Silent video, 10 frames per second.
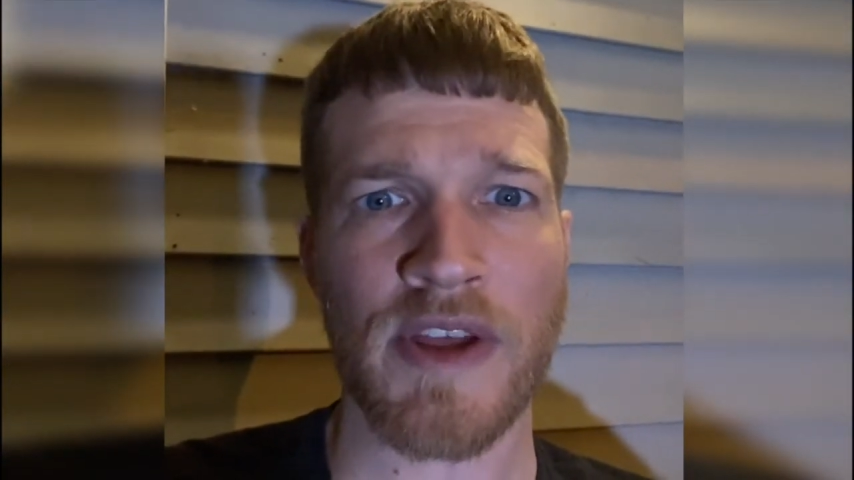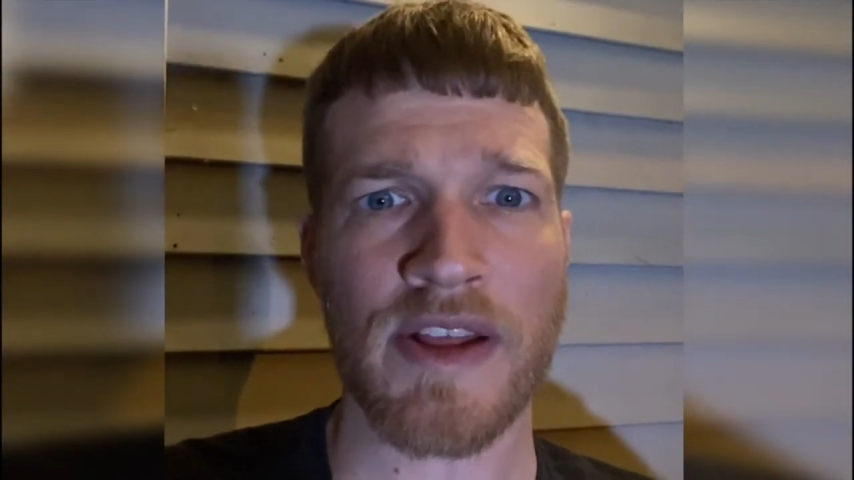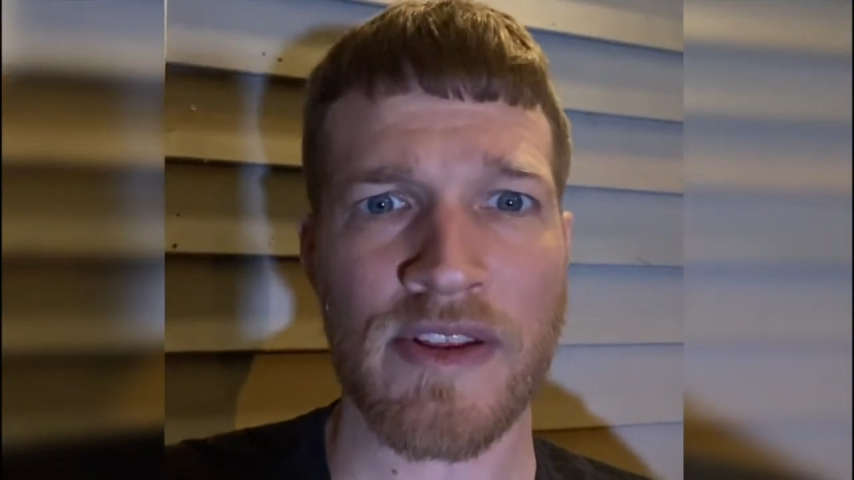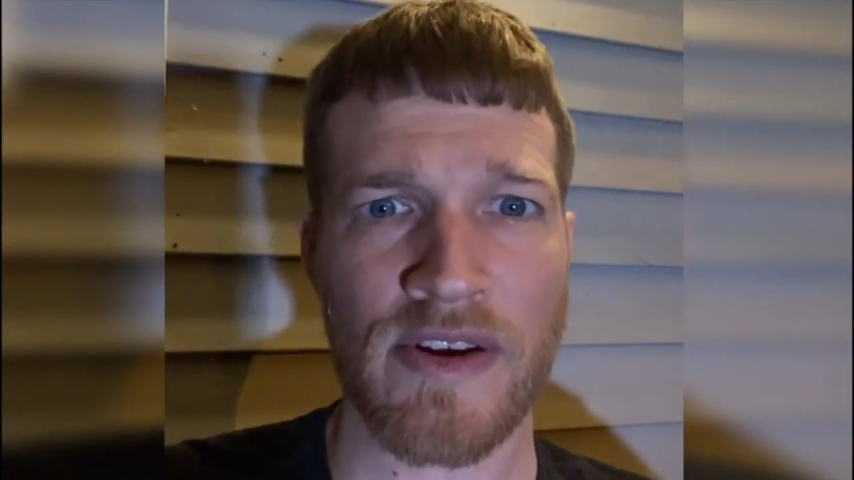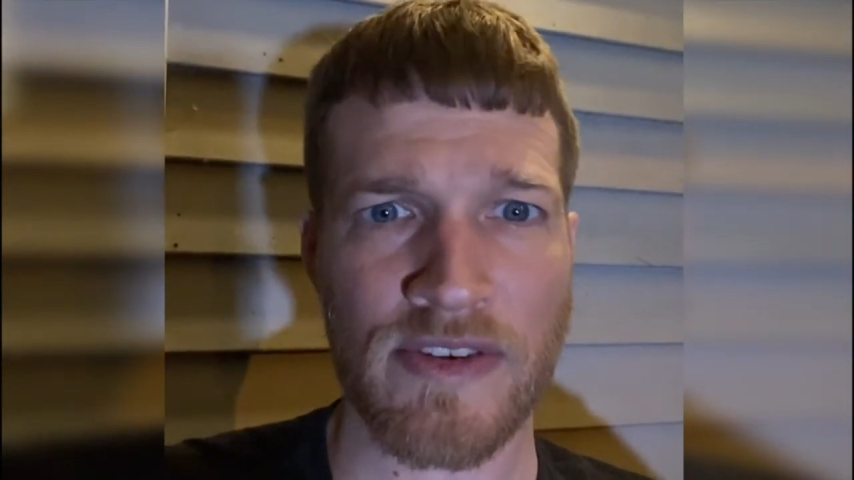
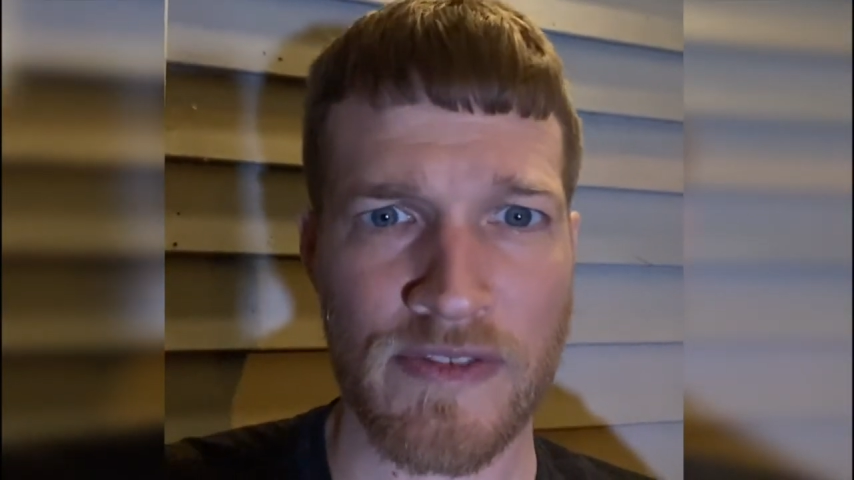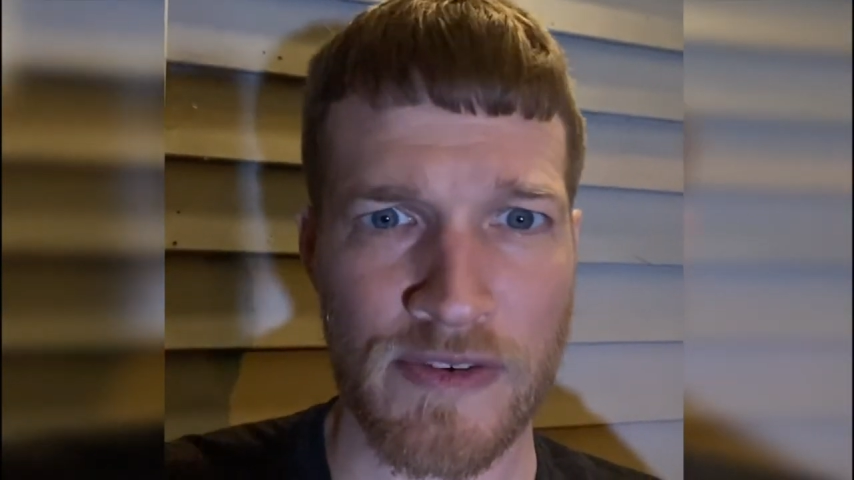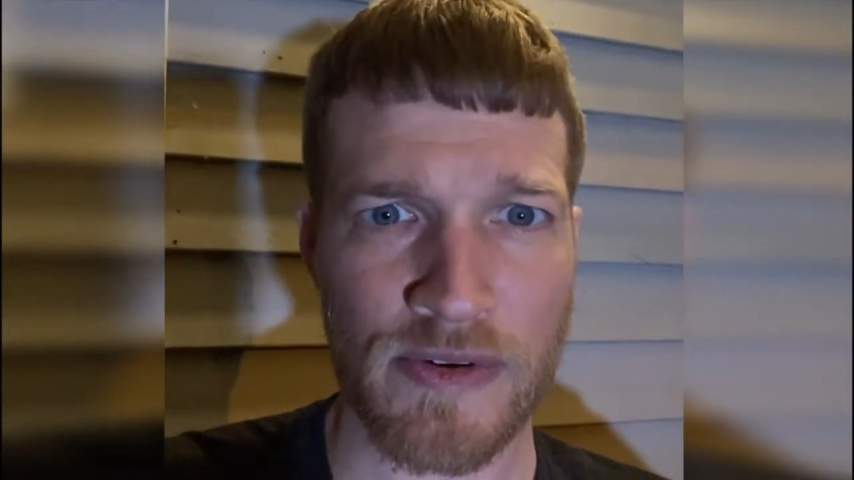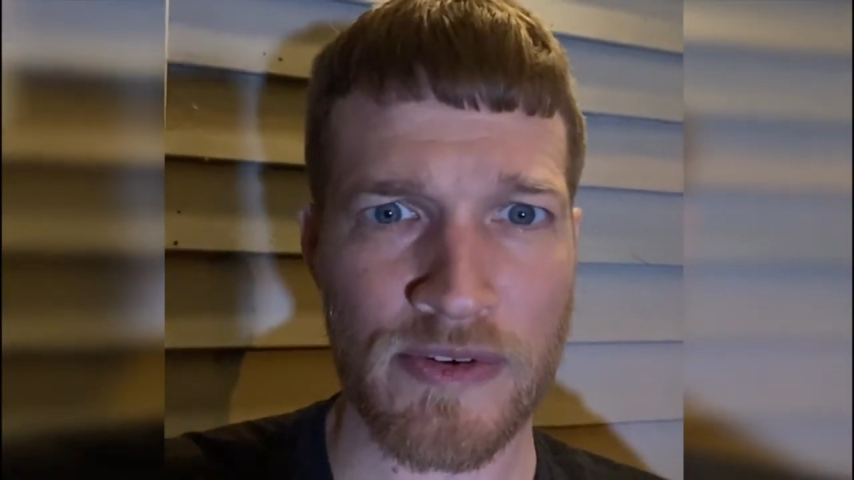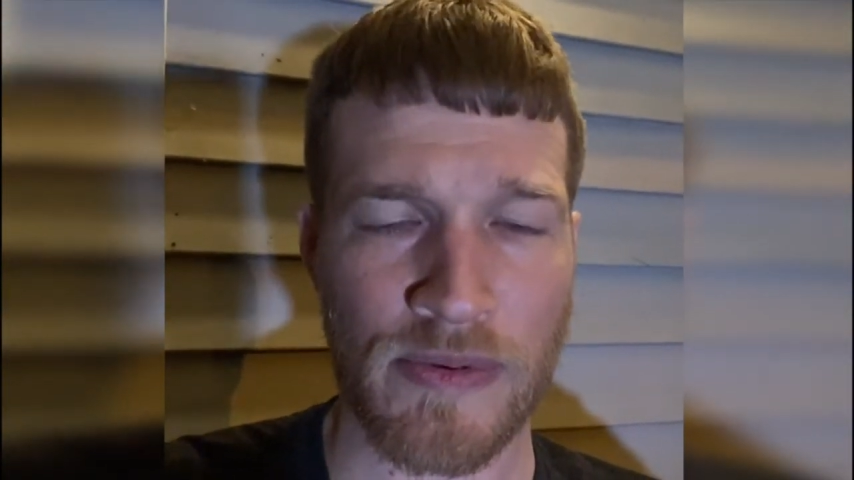like there's a
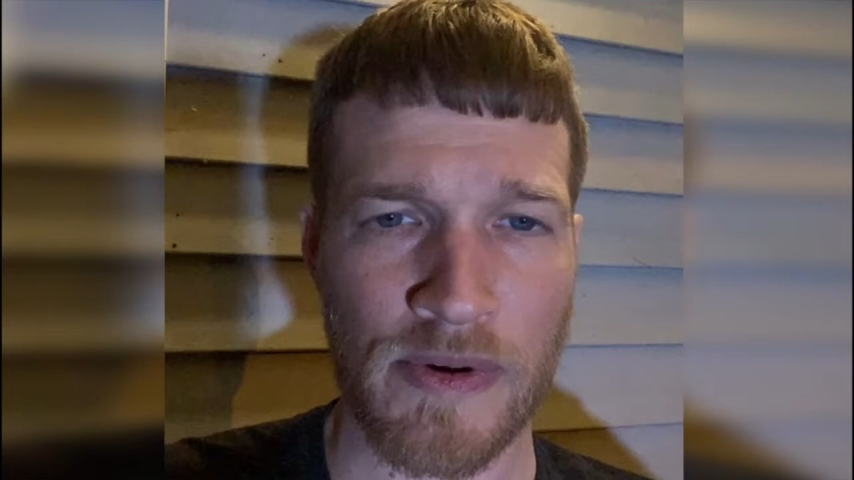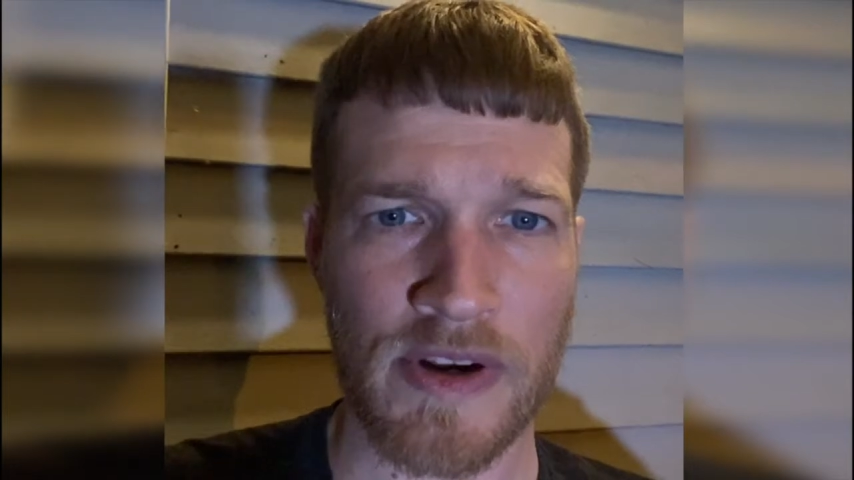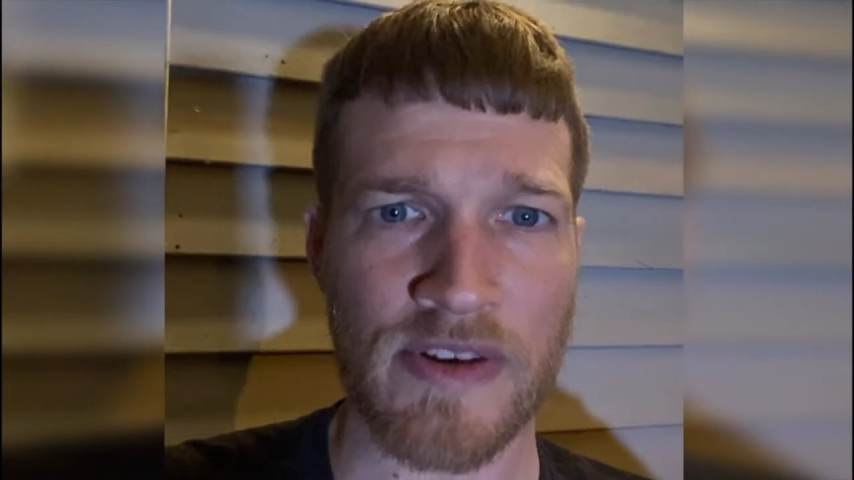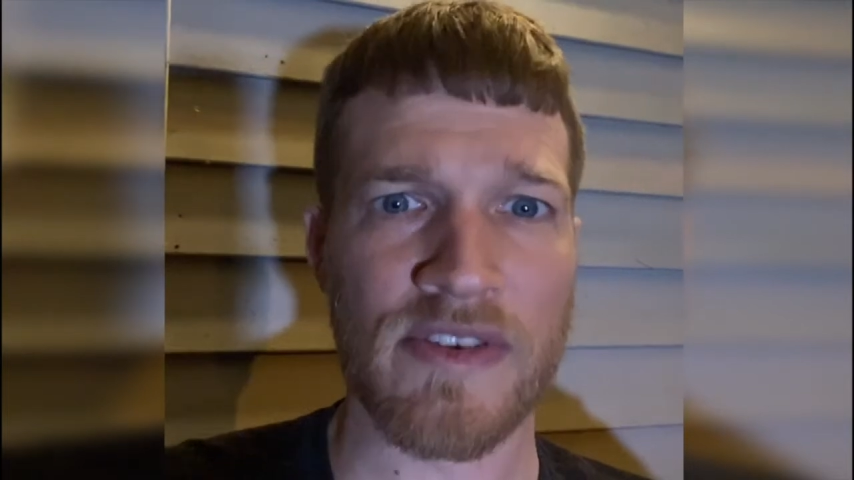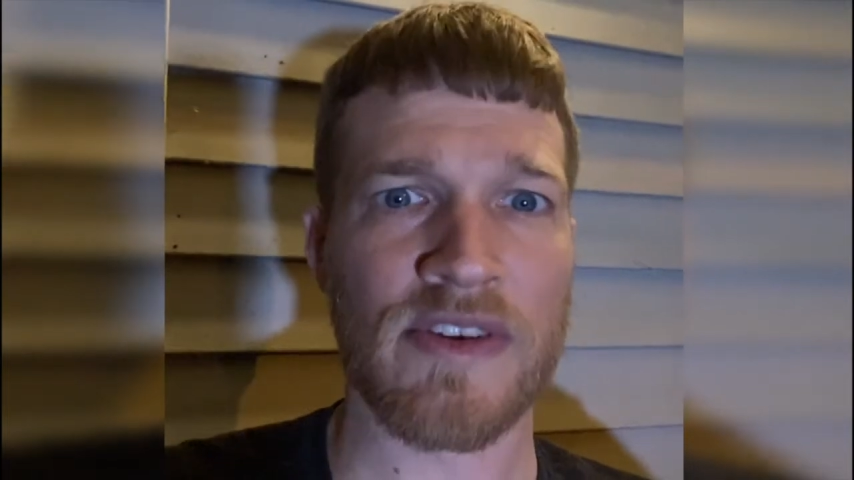food
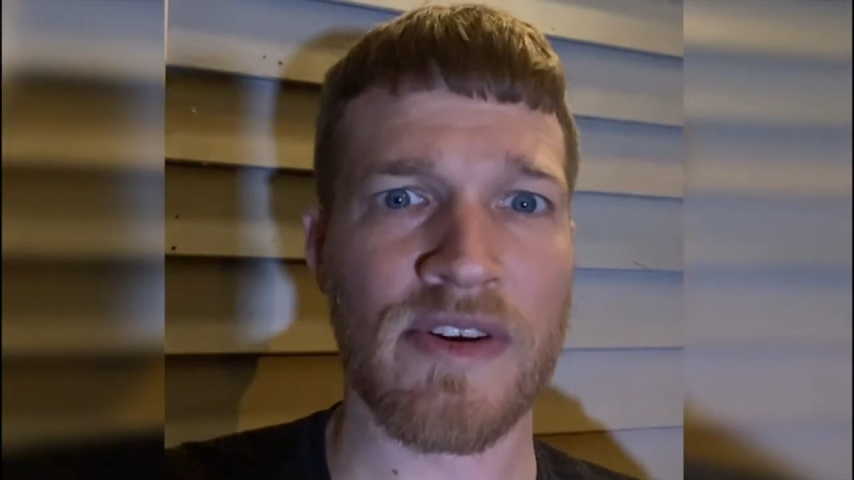shortage,